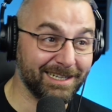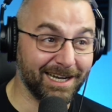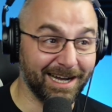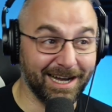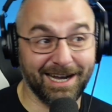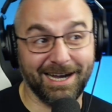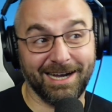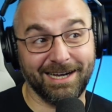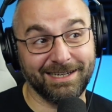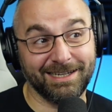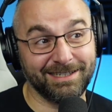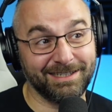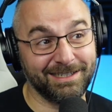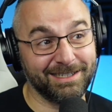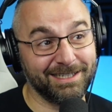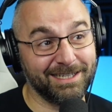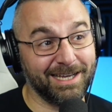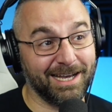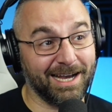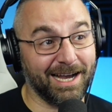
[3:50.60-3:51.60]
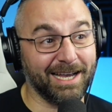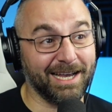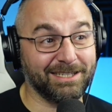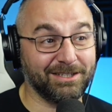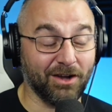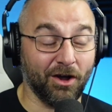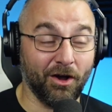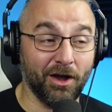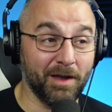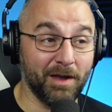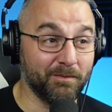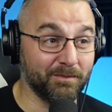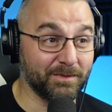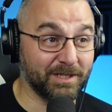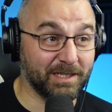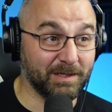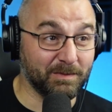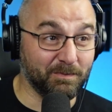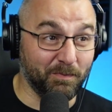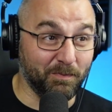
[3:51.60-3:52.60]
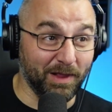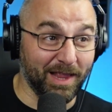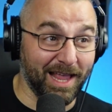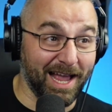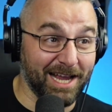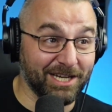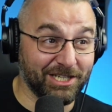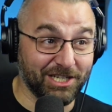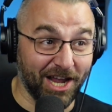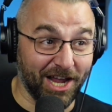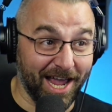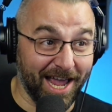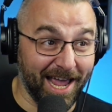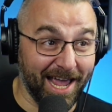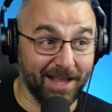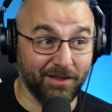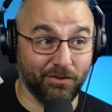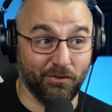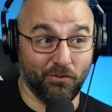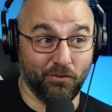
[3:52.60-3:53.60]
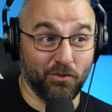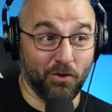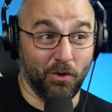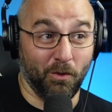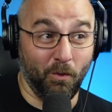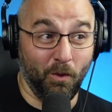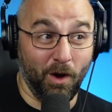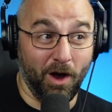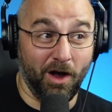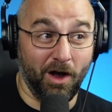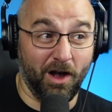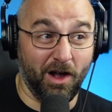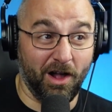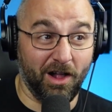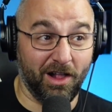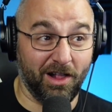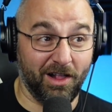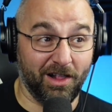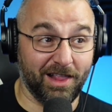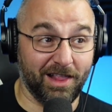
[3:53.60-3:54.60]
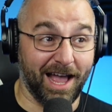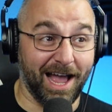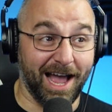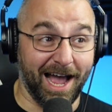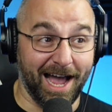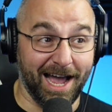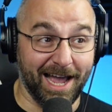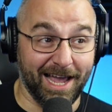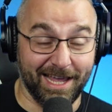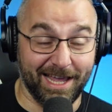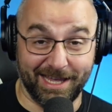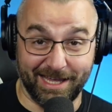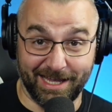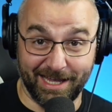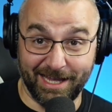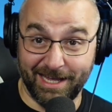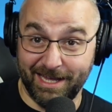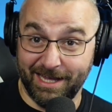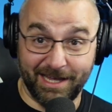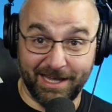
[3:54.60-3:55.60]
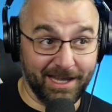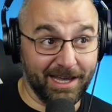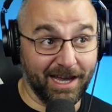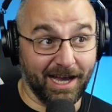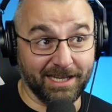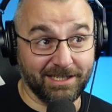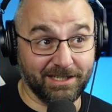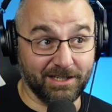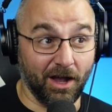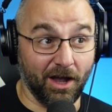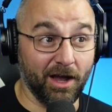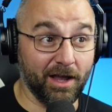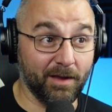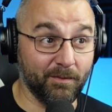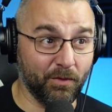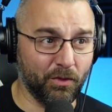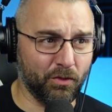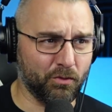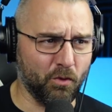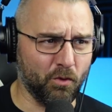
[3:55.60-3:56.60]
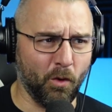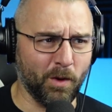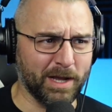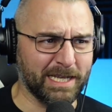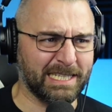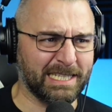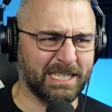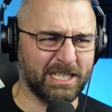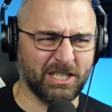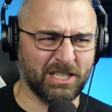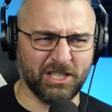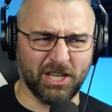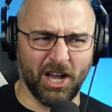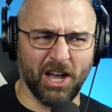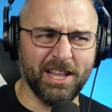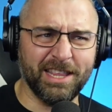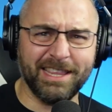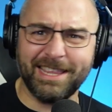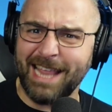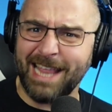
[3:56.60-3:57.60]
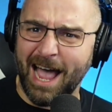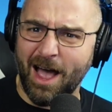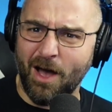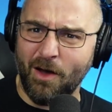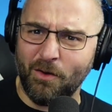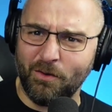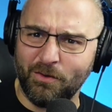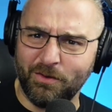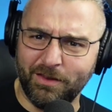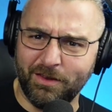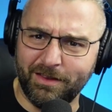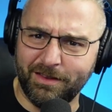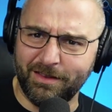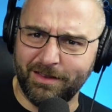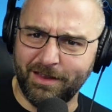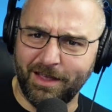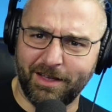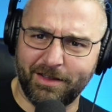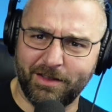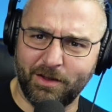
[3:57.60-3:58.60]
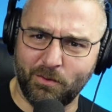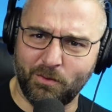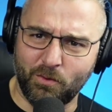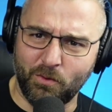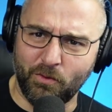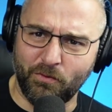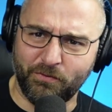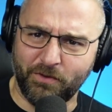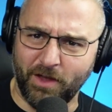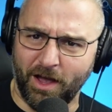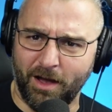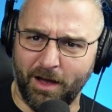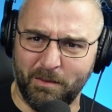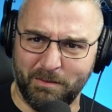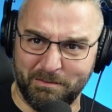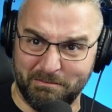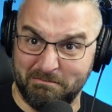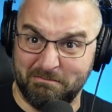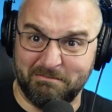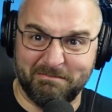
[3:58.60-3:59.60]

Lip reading: I saw him splash a head through a wall. I saw him throw his son down the rooftop.